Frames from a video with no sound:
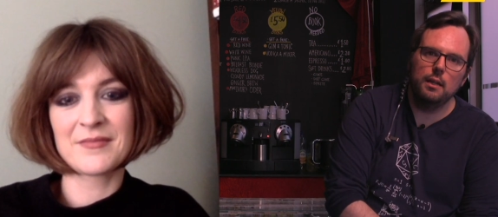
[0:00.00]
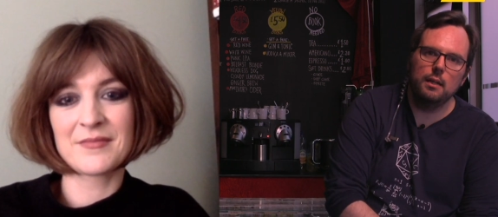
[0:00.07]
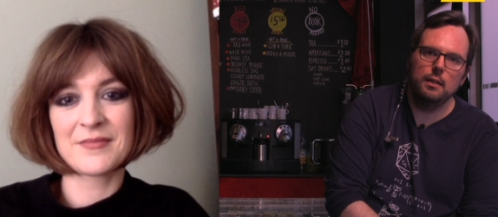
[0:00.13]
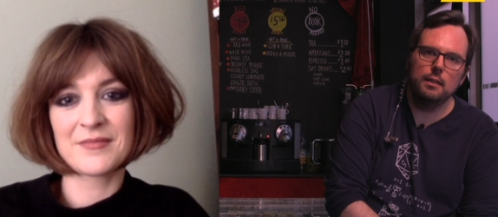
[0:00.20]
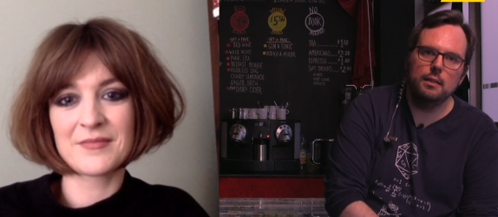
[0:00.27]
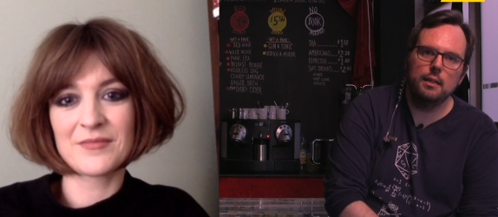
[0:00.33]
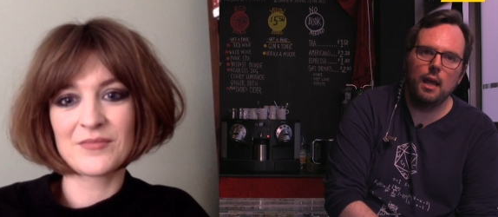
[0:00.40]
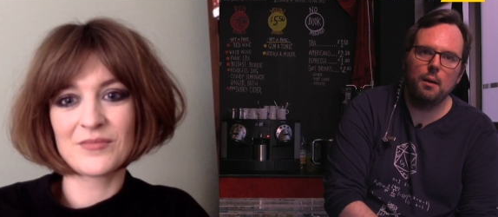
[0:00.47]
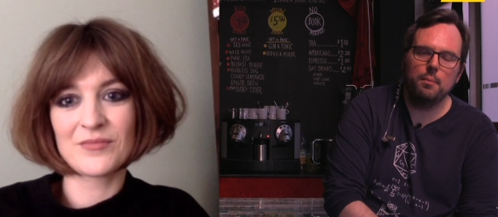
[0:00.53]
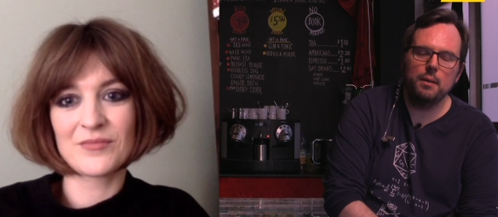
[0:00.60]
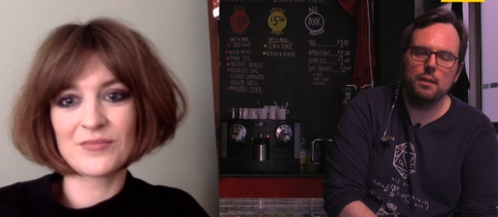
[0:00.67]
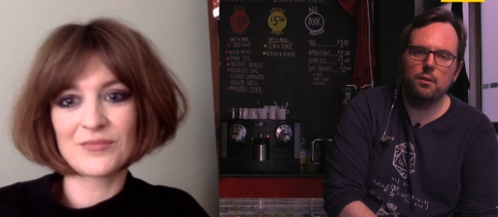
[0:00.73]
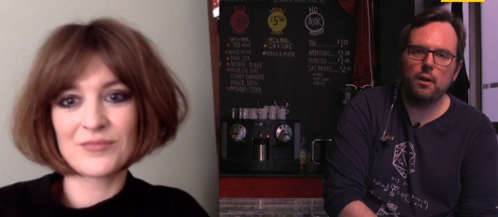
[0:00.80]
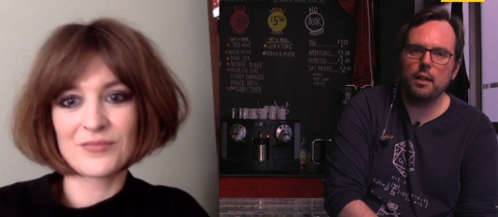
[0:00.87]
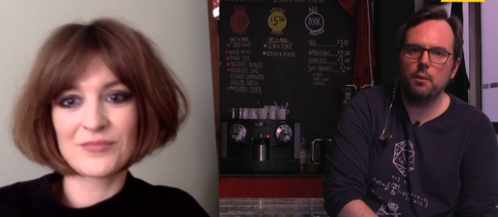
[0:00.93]
Speaker 1: in the
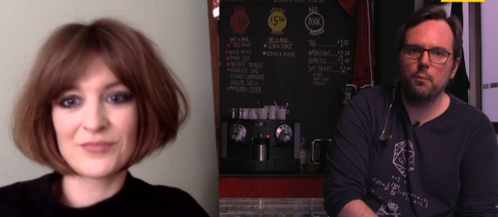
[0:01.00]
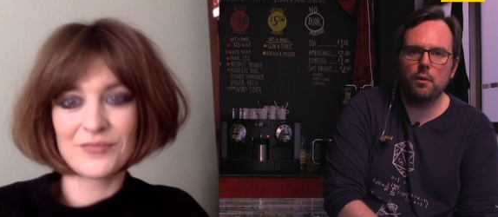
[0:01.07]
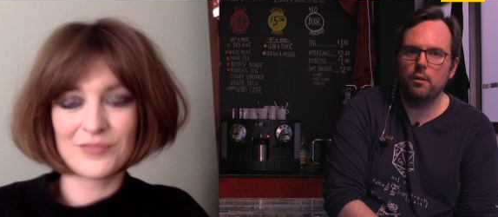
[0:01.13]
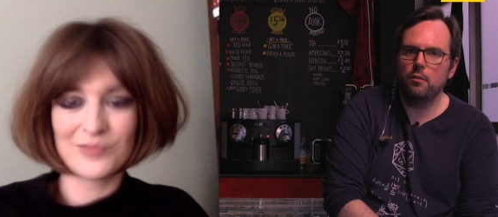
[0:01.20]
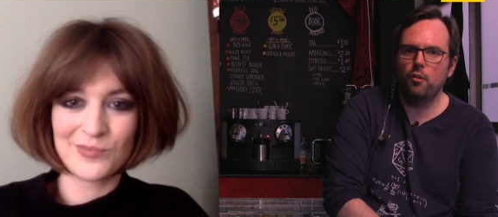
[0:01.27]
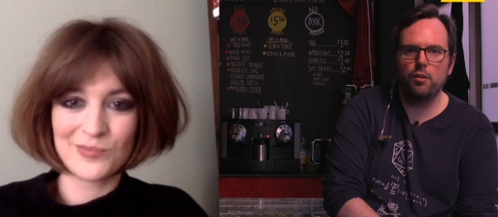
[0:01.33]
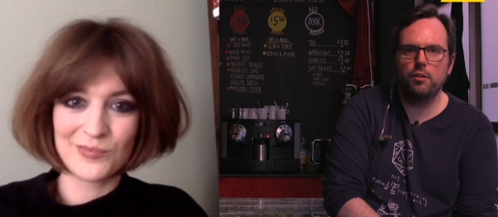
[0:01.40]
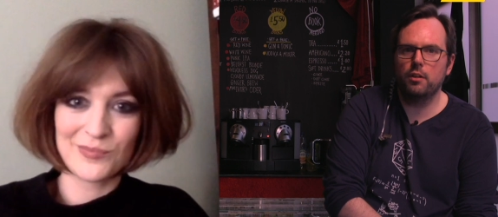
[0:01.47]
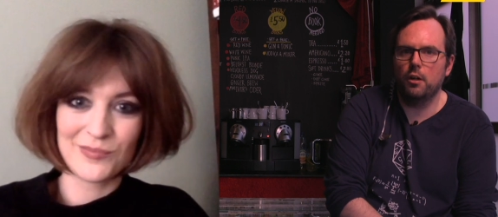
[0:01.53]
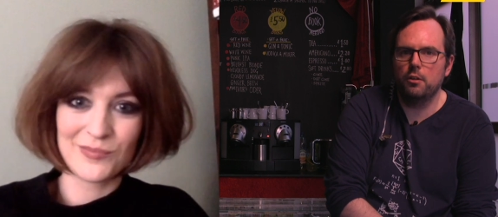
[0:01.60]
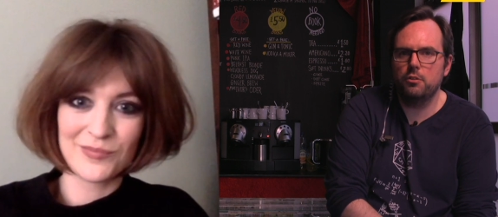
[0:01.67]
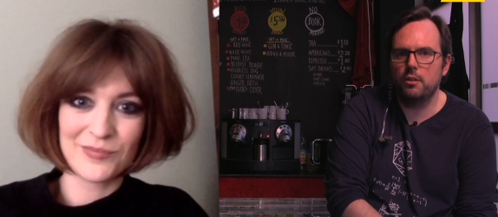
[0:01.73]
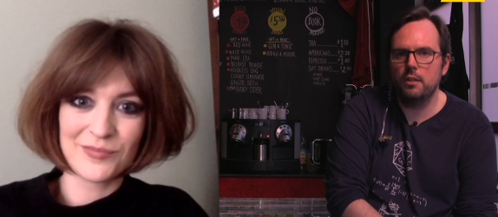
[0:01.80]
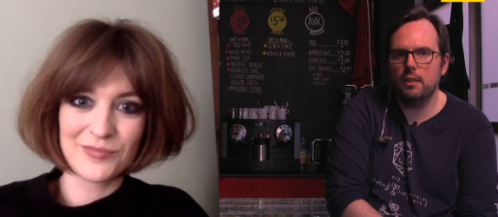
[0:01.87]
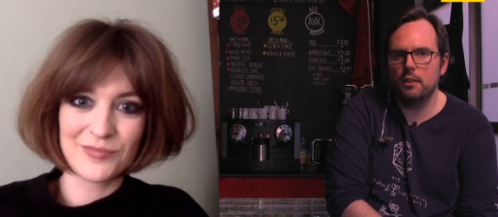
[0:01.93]
Abbey or anywhere around the
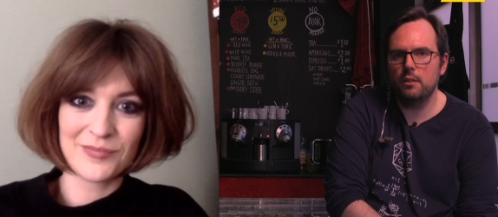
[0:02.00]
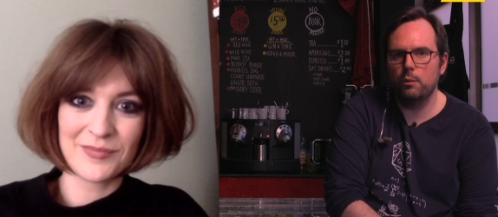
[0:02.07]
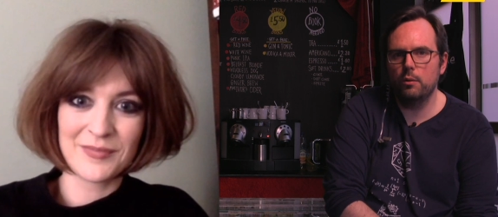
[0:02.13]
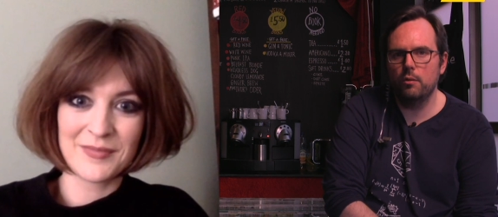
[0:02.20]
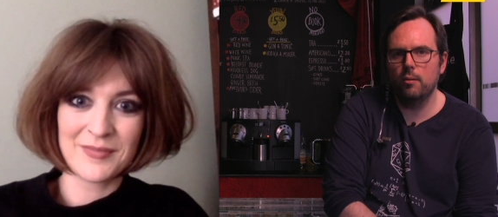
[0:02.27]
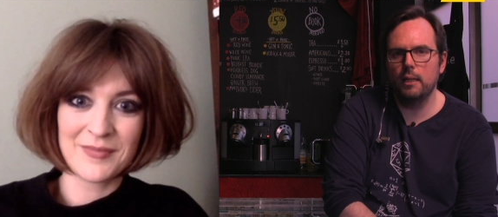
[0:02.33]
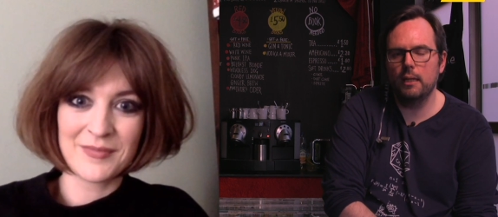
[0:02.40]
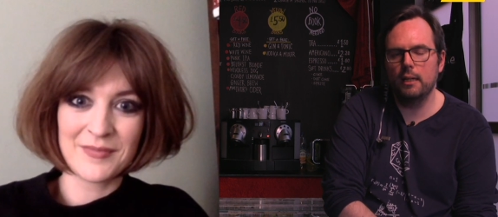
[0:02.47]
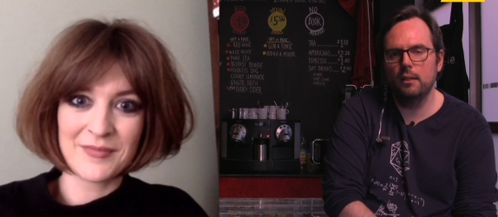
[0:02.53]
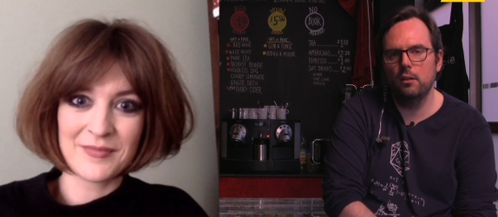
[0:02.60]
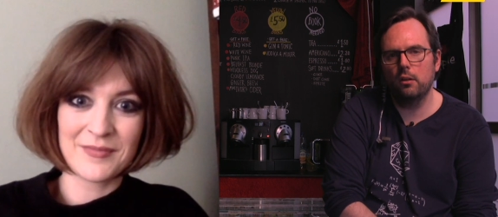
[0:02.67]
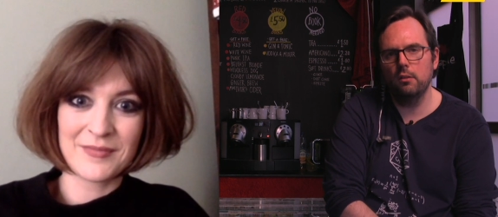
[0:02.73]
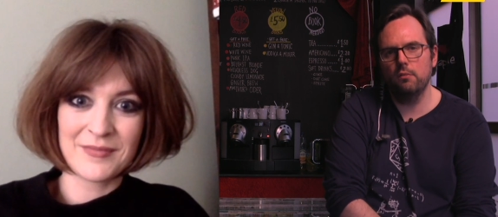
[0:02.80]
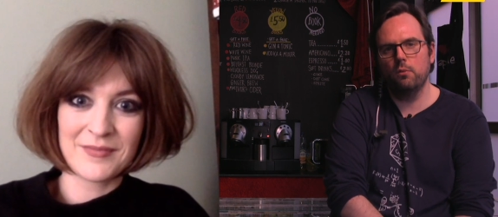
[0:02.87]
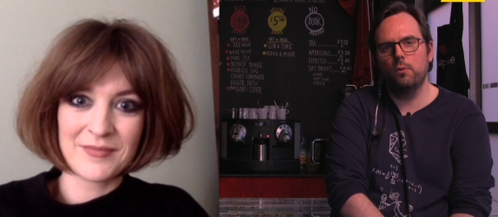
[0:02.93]
country that you were really kind of
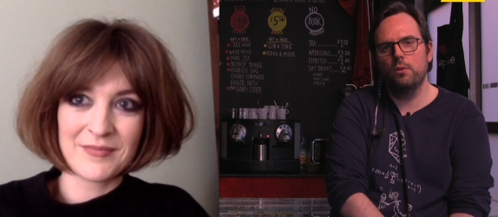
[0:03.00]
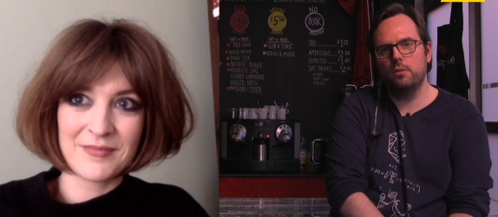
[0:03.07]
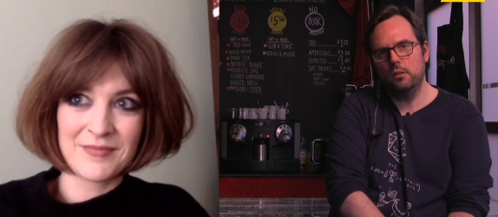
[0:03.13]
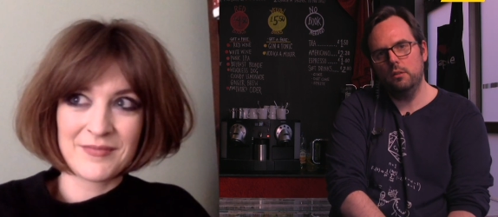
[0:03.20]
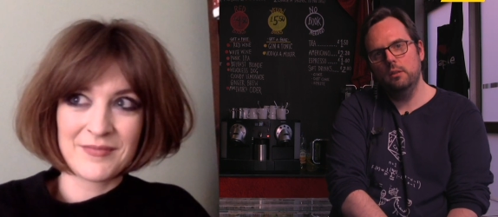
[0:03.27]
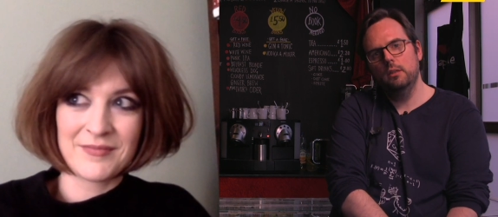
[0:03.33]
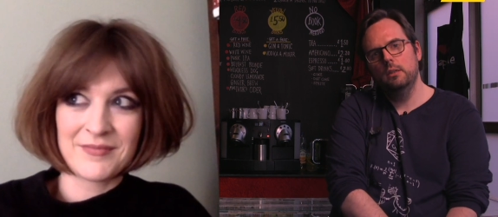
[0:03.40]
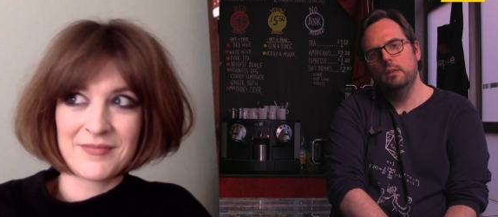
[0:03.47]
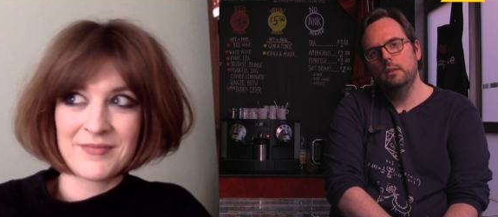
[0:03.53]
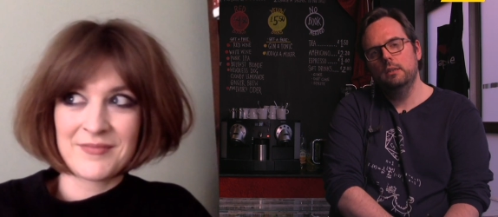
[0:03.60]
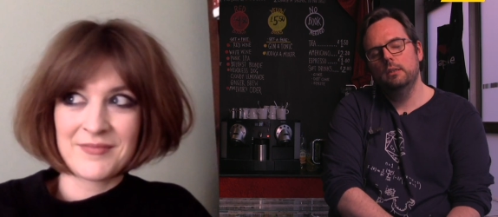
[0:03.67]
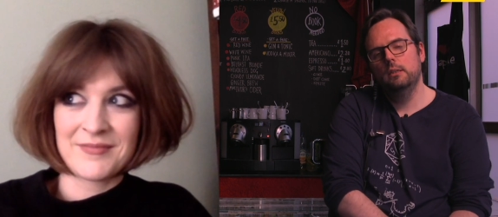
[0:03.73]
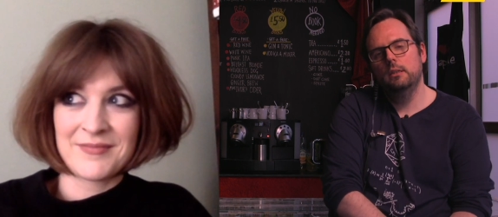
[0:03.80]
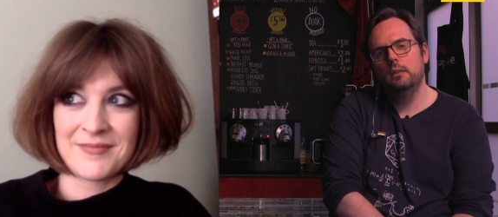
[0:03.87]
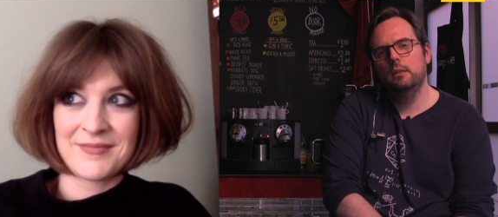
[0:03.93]
looking forward to?
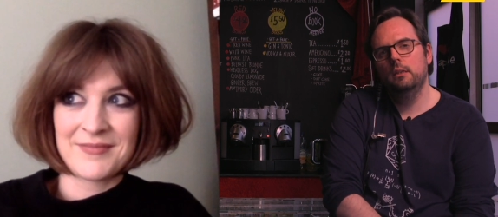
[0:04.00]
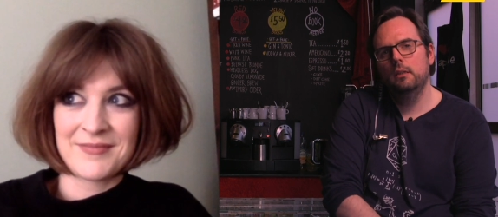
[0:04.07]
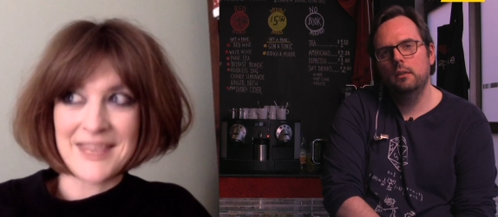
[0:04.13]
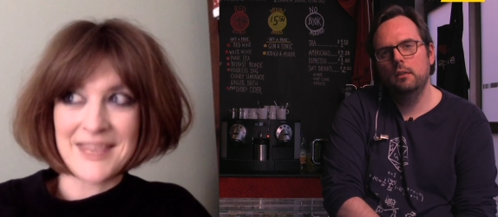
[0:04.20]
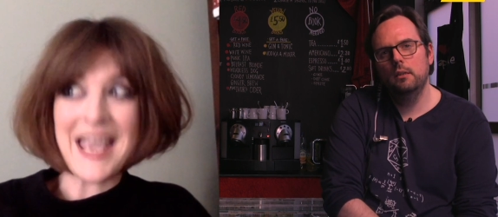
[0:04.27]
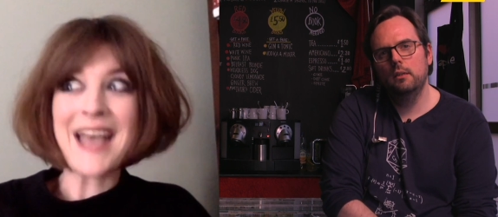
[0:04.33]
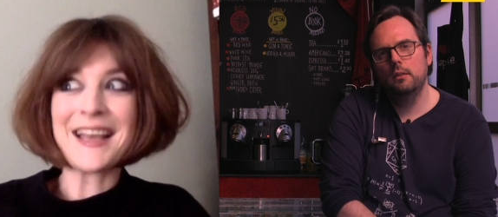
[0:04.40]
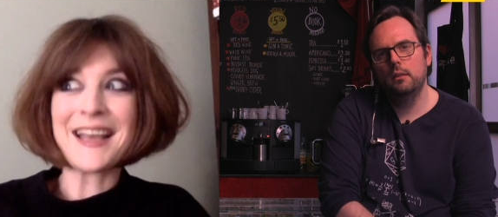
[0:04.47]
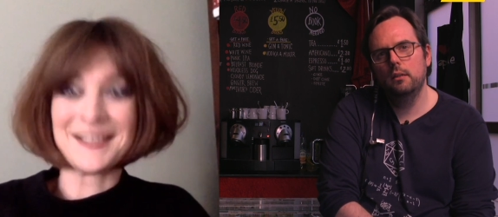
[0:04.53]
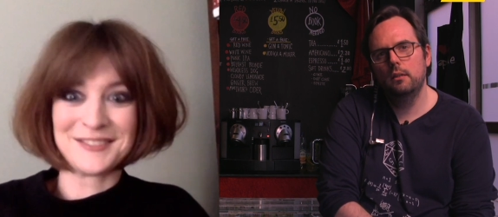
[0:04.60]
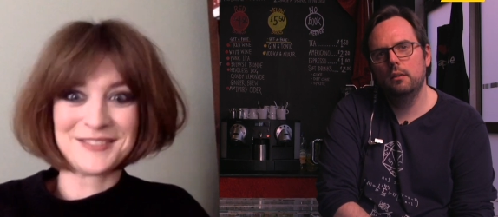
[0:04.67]
Yeah,